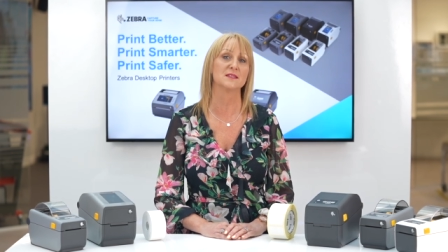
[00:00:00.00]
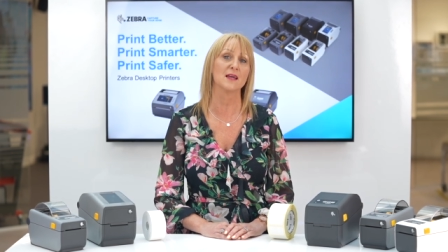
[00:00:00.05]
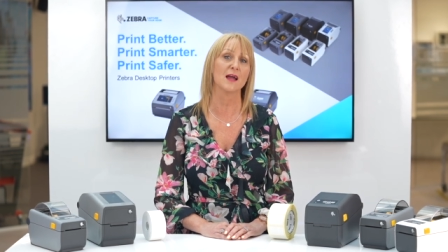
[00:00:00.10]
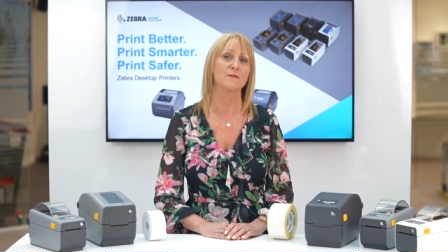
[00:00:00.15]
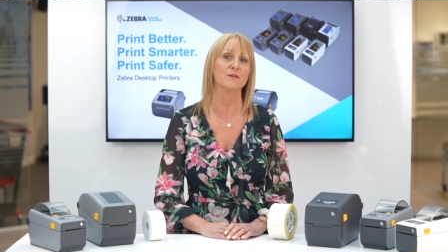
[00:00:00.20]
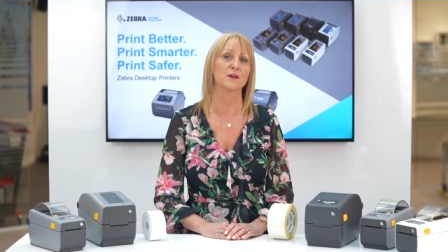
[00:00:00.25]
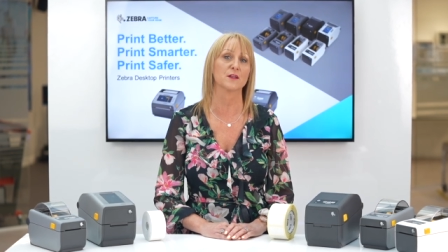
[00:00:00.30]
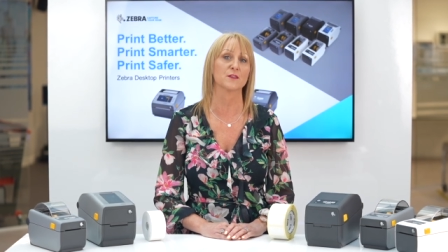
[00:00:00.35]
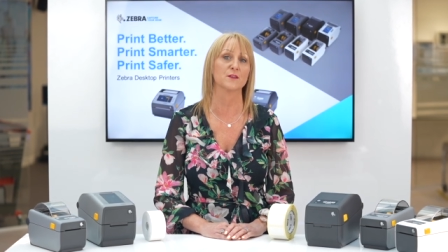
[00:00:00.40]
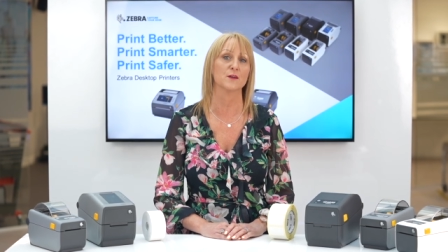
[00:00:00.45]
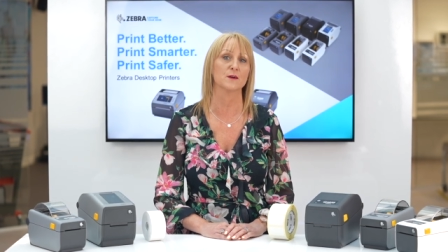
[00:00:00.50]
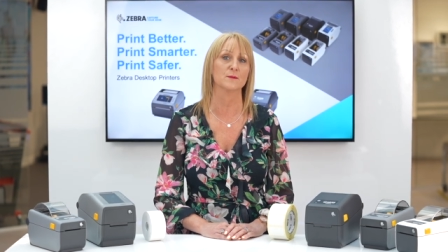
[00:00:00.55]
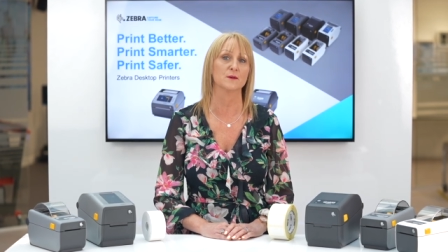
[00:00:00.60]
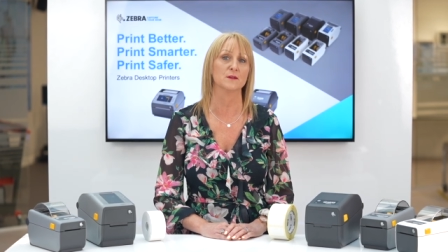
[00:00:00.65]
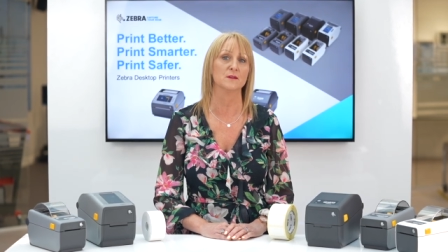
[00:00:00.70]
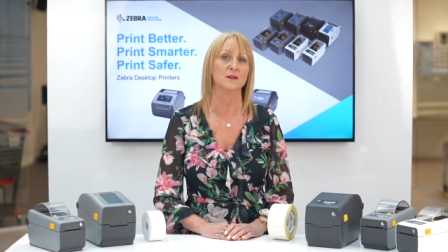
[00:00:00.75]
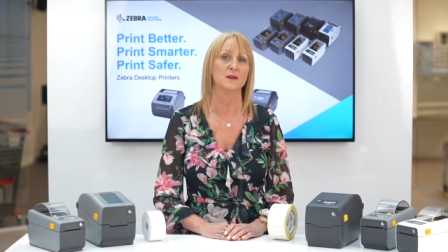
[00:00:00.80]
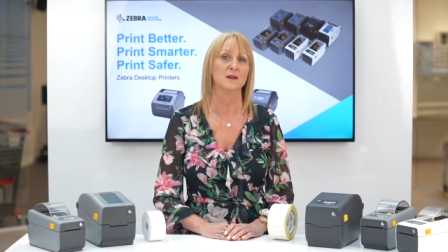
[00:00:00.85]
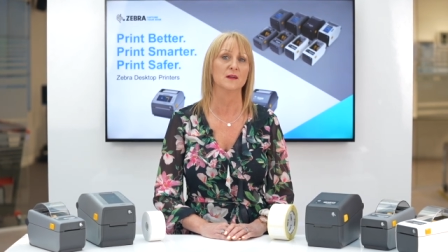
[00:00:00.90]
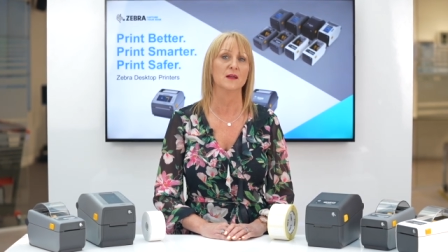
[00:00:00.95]
direct
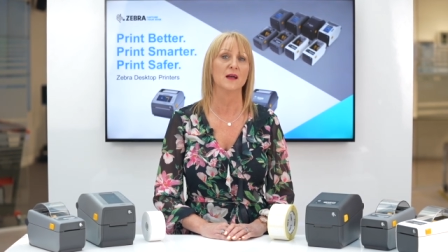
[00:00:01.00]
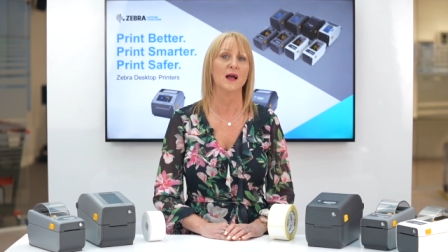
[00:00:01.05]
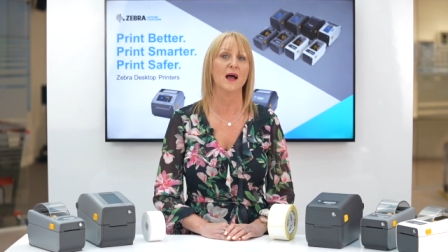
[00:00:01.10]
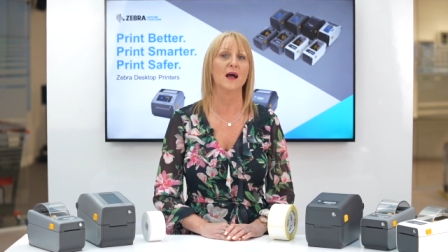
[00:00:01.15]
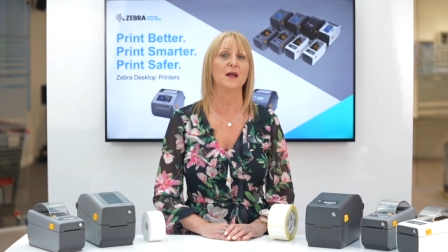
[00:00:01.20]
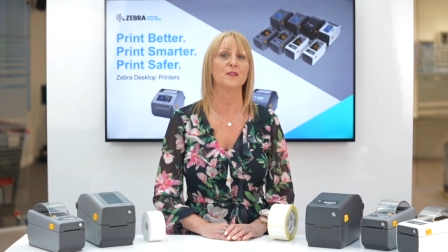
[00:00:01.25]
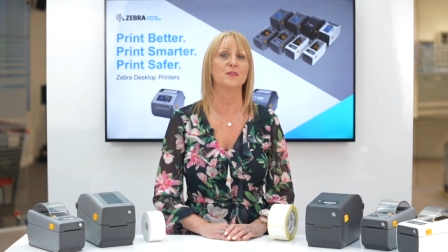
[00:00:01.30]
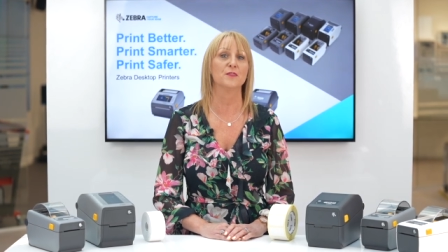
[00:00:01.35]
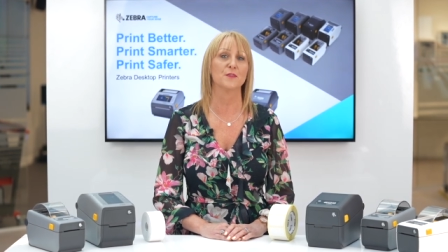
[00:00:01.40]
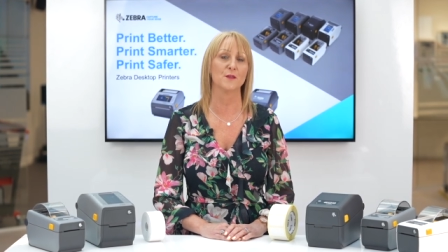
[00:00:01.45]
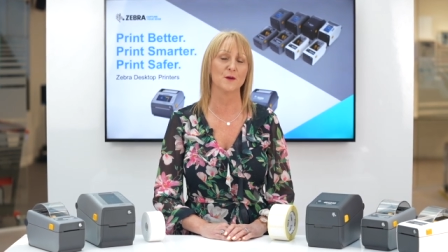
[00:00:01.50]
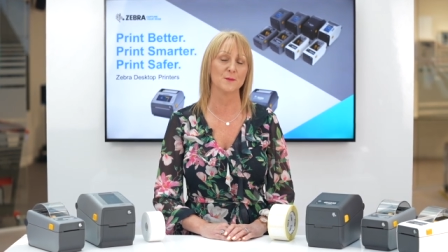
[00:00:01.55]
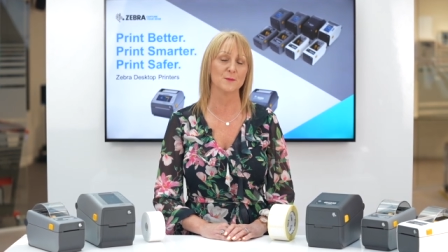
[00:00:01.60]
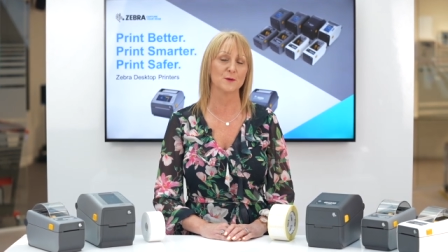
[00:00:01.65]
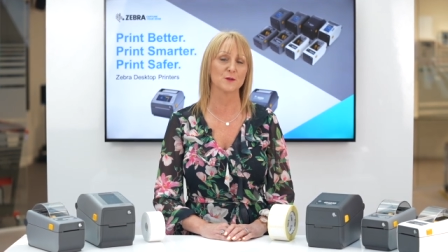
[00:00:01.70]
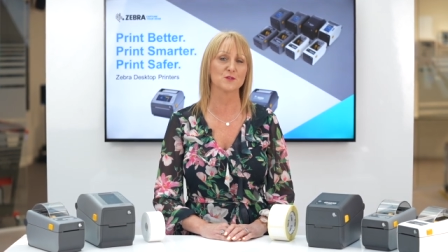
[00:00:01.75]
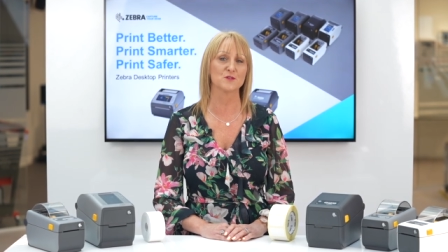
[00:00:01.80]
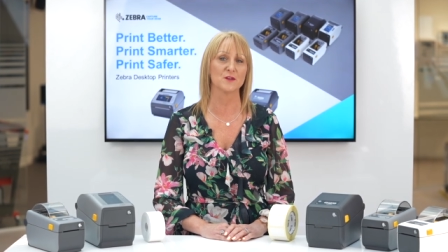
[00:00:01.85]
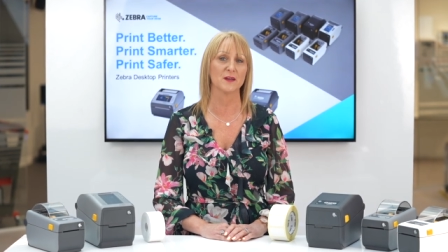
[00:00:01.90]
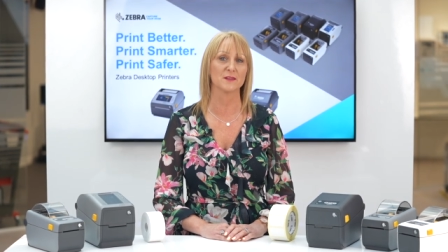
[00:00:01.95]
thermal and
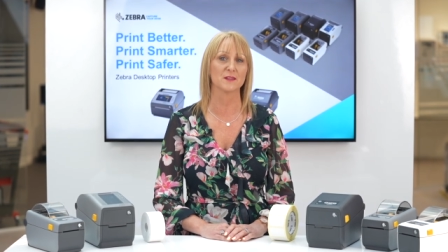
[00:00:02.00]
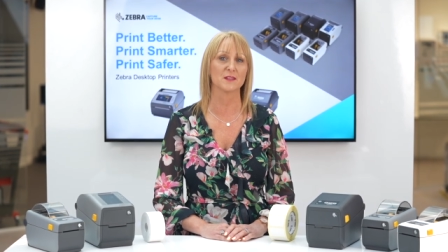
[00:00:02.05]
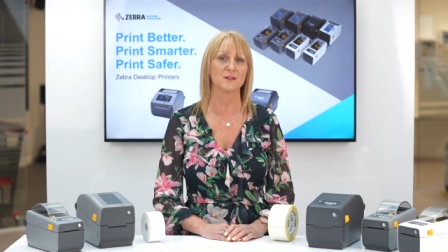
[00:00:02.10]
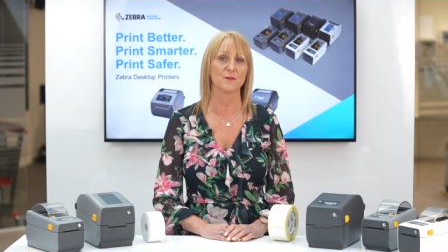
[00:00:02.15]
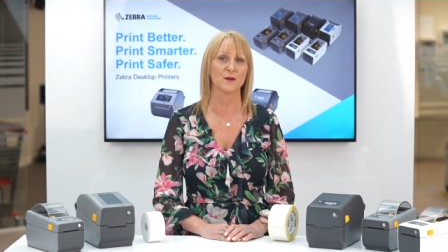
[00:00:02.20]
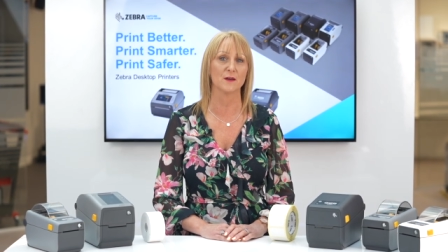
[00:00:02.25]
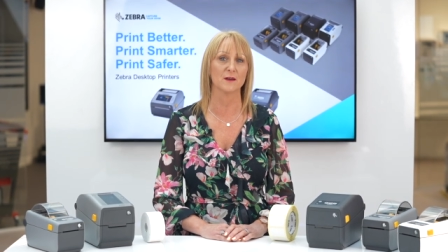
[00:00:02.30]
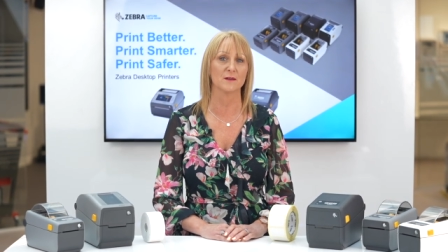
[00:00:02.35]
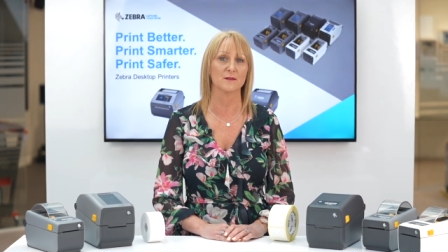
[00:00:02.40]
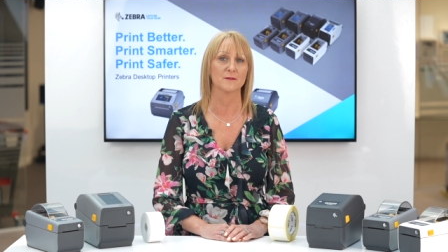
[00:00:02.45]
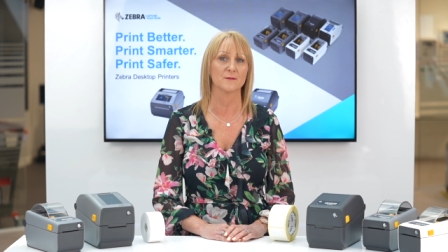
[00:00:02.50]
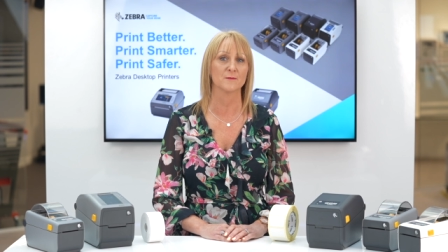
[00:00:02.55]
thermal transfer.